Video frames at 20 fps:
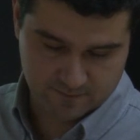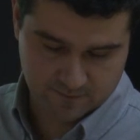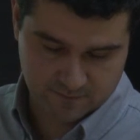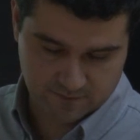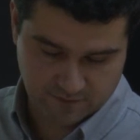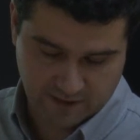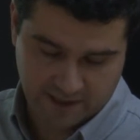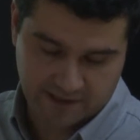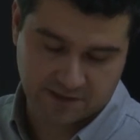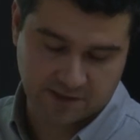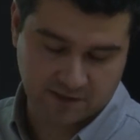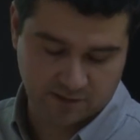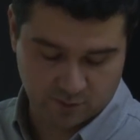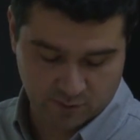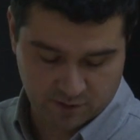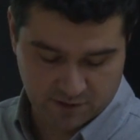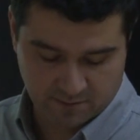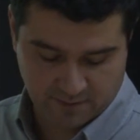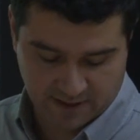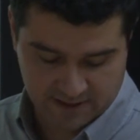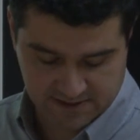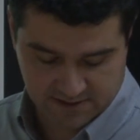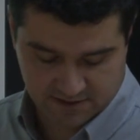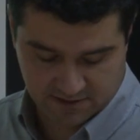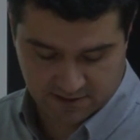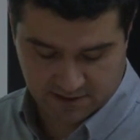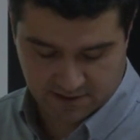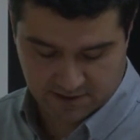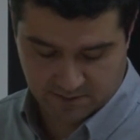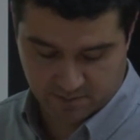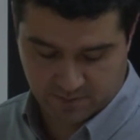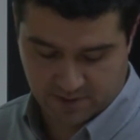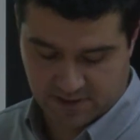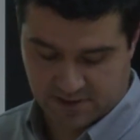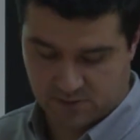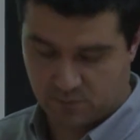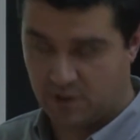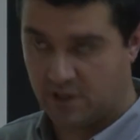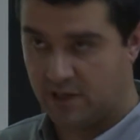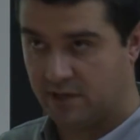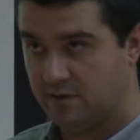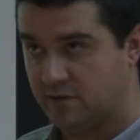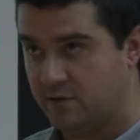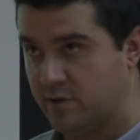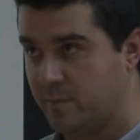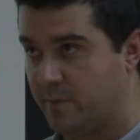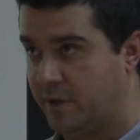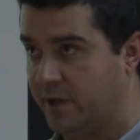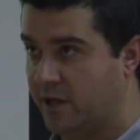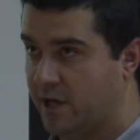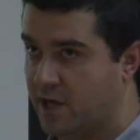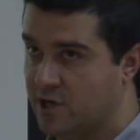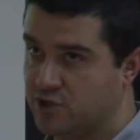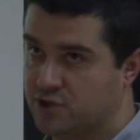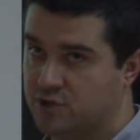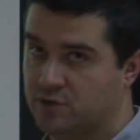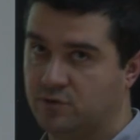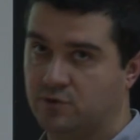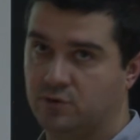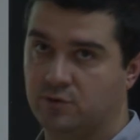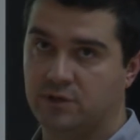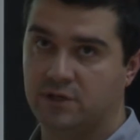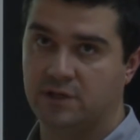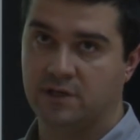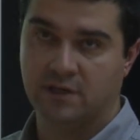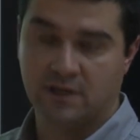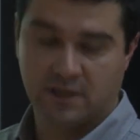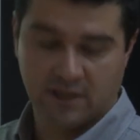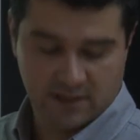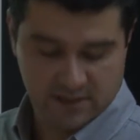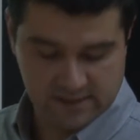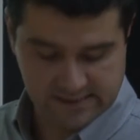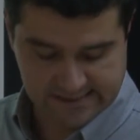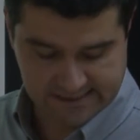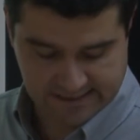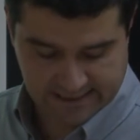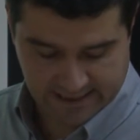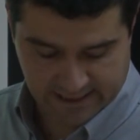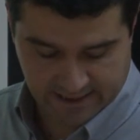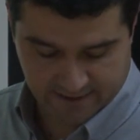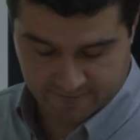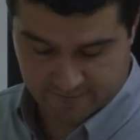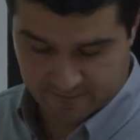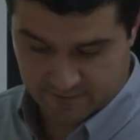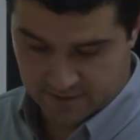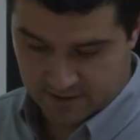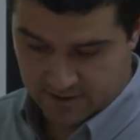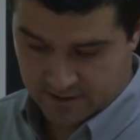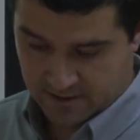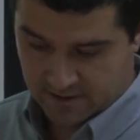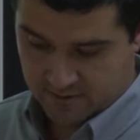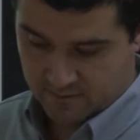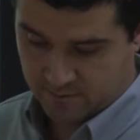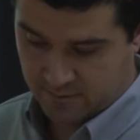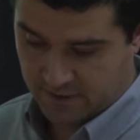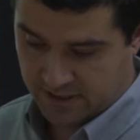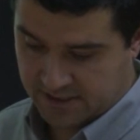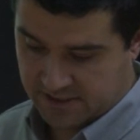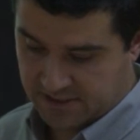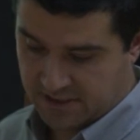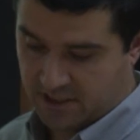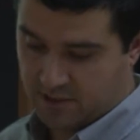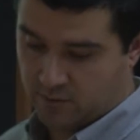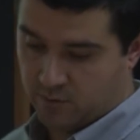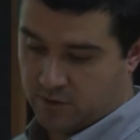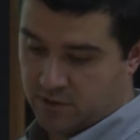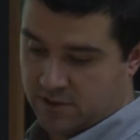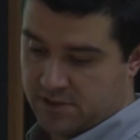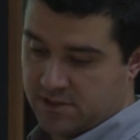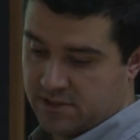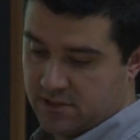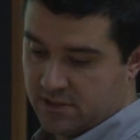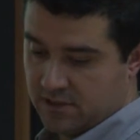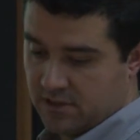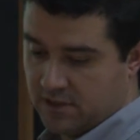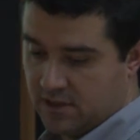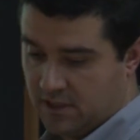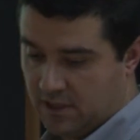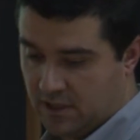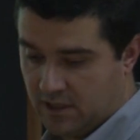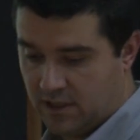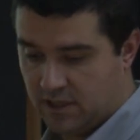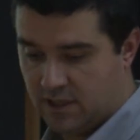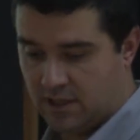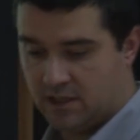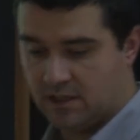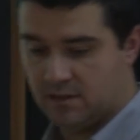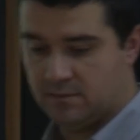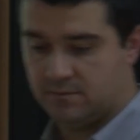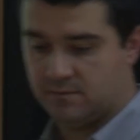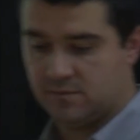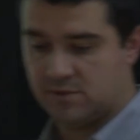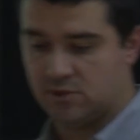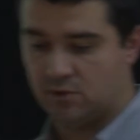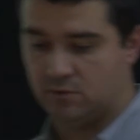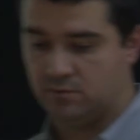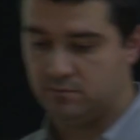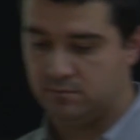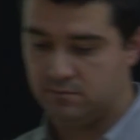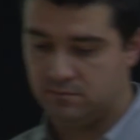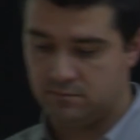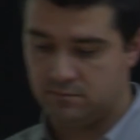writing to the master database. We had the replication to the slave MySQLs. So